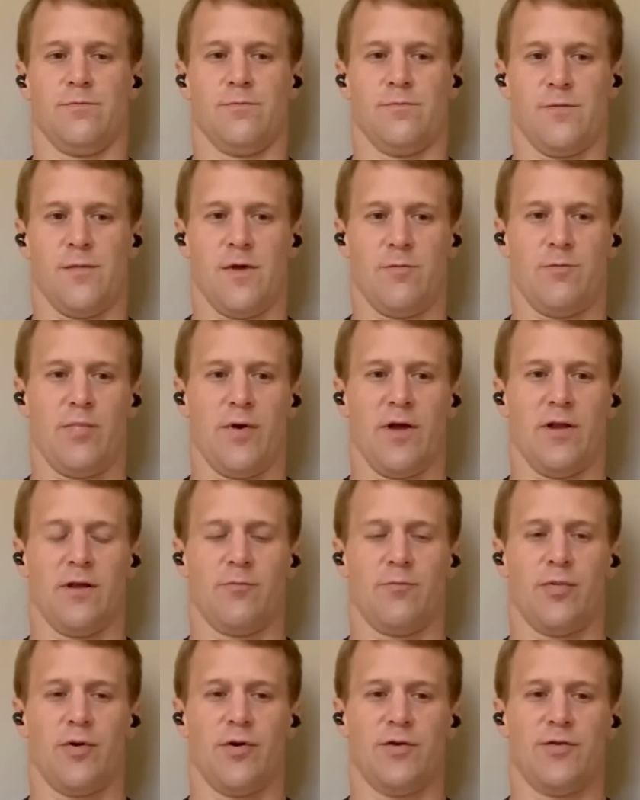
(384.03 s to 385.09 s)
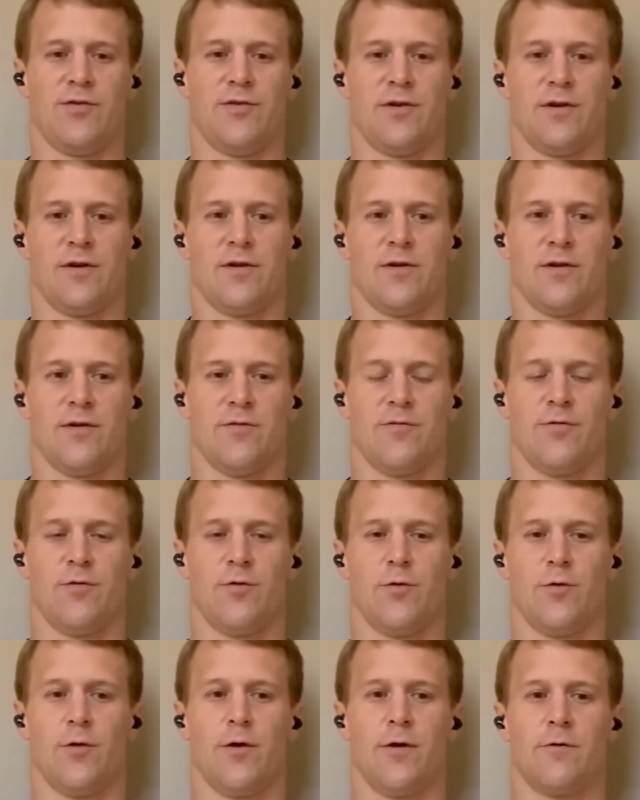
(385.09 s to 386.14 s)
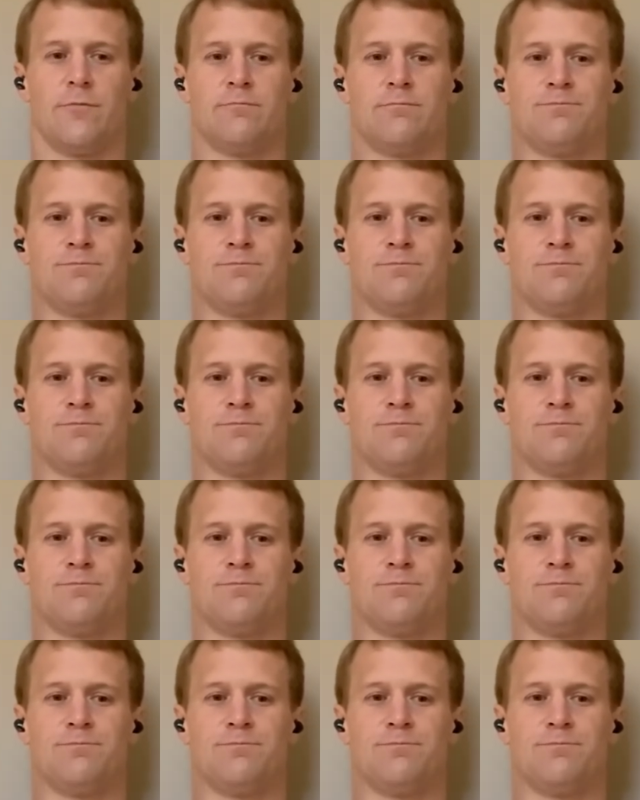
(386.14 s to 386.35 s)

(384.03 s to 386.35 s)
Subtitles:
mid-belly pushing into the floor.